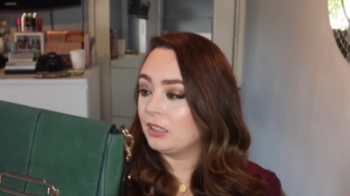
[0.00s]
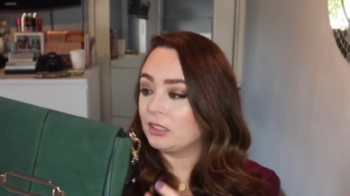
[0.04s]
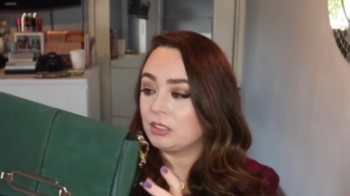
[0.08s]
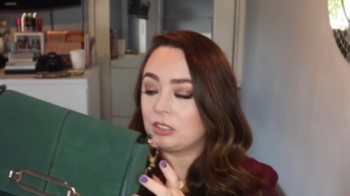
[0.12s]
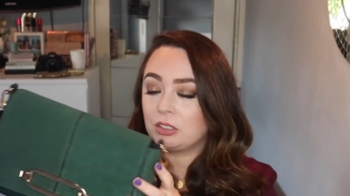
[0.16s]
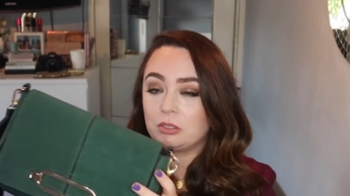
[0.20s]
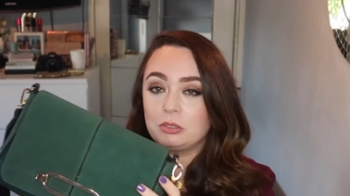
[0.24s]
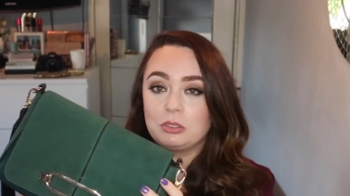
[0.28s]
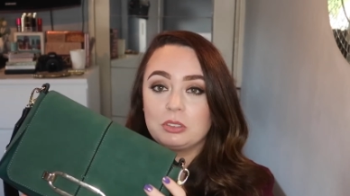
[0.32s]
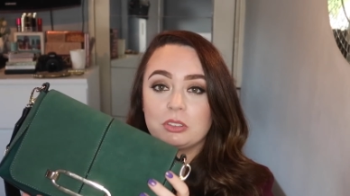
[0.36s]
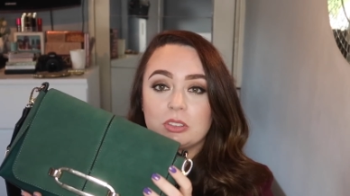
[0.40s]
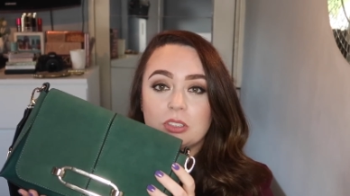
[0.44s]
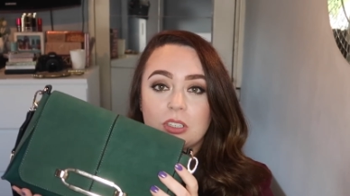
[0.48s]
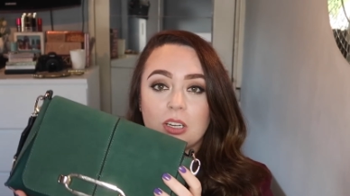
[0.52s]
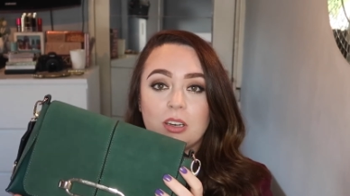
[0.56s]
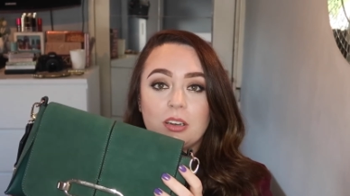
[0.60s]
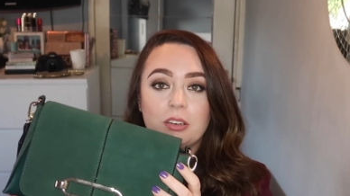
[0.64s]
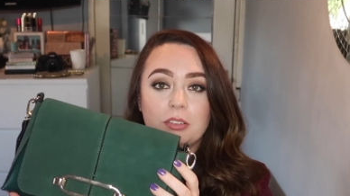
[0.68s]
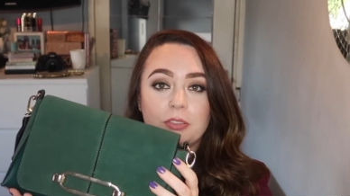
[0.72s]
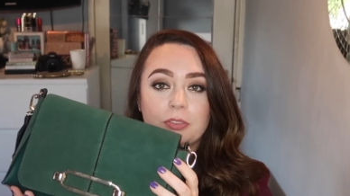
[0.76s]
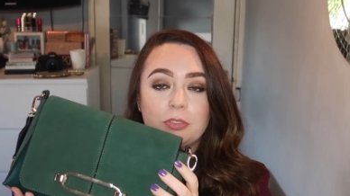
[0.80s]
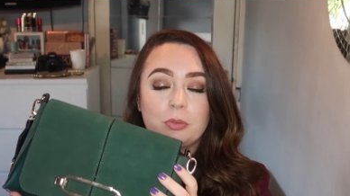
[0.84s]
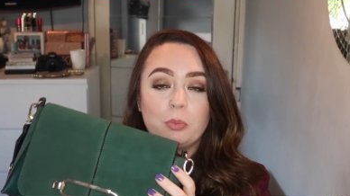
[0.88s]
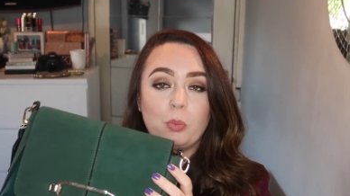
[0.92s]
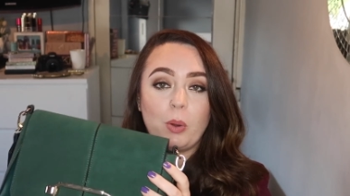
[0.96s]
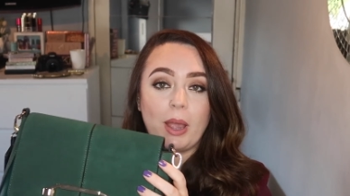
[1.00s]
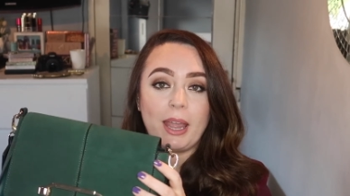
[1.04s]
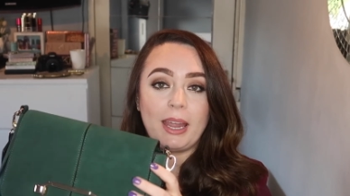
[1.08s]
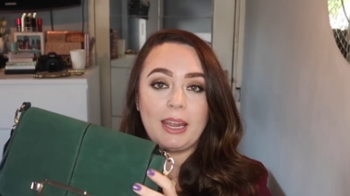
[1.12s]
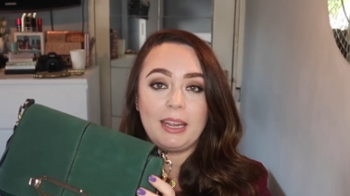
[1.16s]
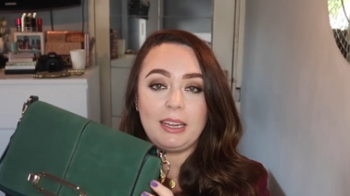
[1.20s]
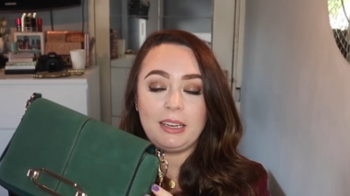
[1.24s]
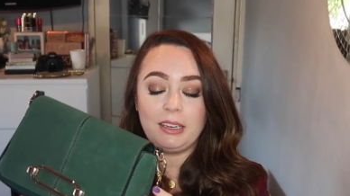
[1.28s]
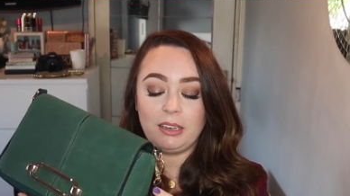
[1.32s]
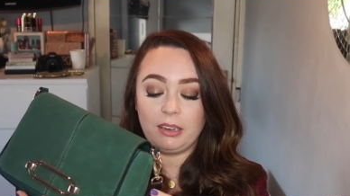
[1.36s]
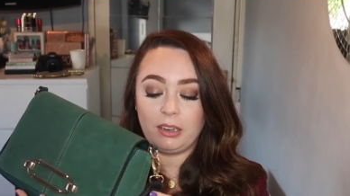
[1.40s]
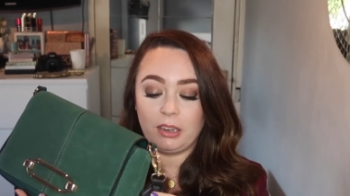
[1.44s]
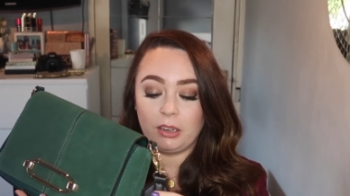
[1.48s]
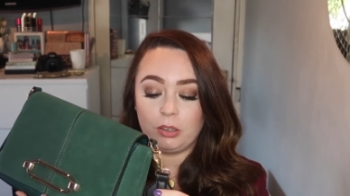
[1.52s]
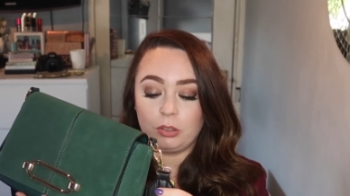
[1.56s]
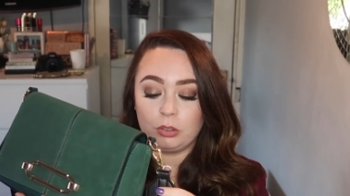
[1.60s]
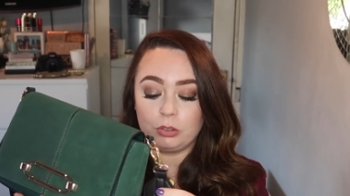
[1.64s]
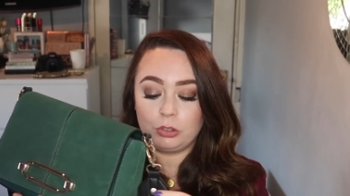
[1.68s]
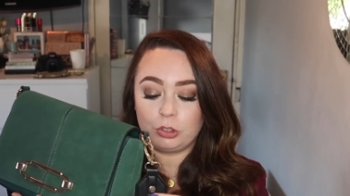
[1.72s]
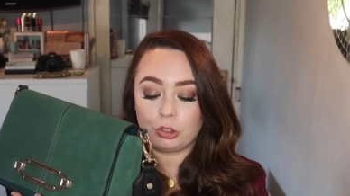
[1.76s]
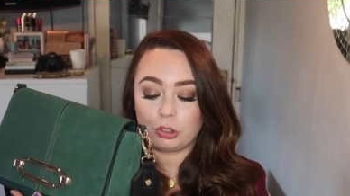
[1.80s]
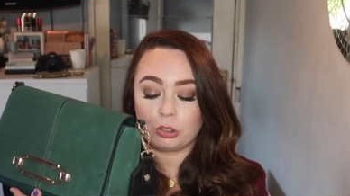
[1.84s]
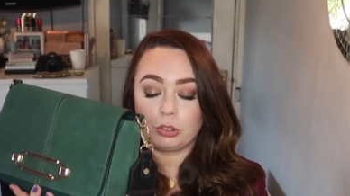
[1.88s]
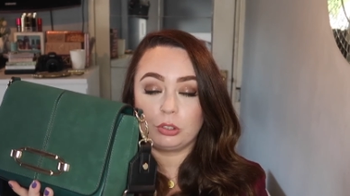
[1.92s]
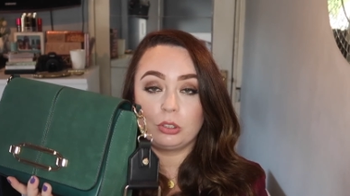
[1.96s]
So it does kind of weigh a
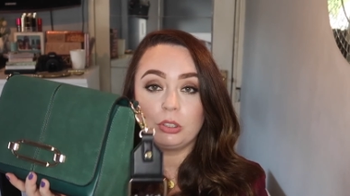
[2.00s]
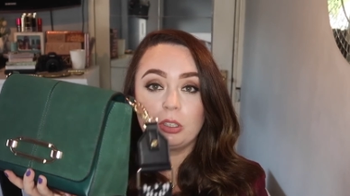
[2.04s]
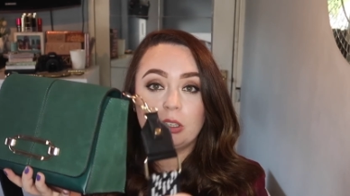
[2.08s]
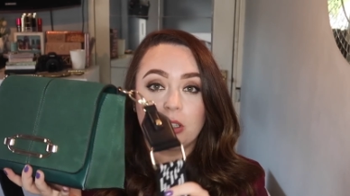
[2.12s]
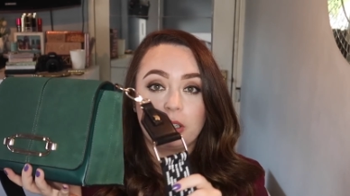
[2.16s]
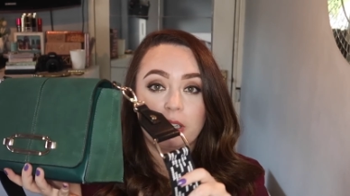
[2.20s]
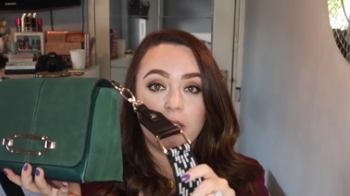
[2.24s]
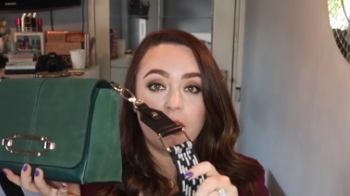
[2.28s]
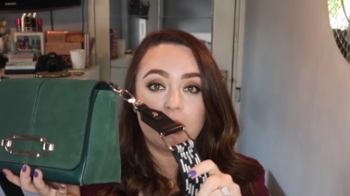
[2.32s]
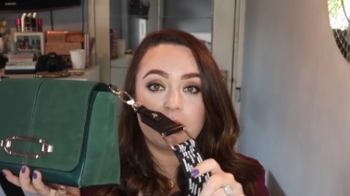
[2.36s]
good chunk,